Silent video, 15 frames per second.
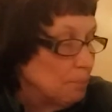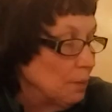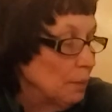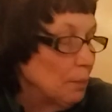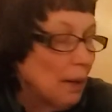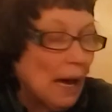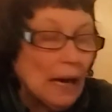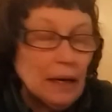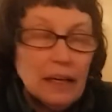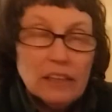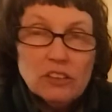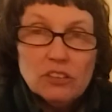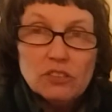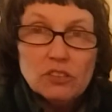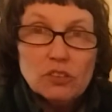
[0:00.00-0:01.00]
big
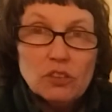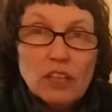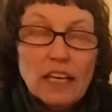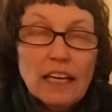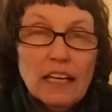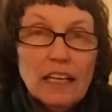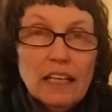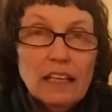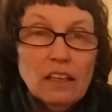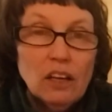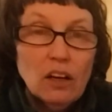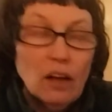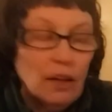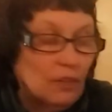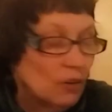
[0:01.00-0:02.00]
packets of zucchini,
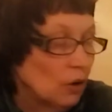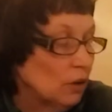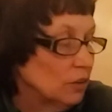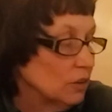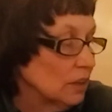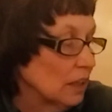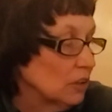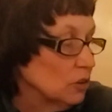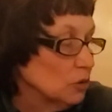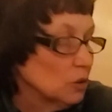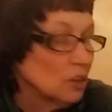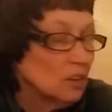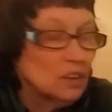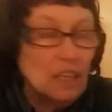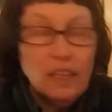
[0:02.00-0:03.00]
not that
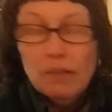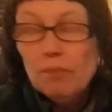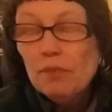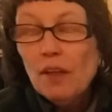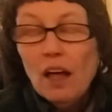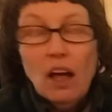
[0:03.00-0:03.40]
sort of thing,